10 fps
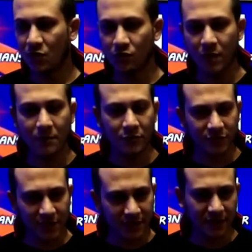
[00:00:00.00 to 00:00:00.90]

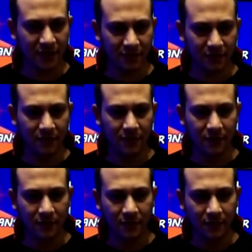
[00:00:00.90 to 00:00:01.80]
representing
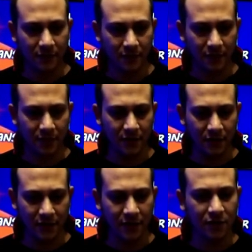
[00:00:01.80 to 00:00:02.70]
a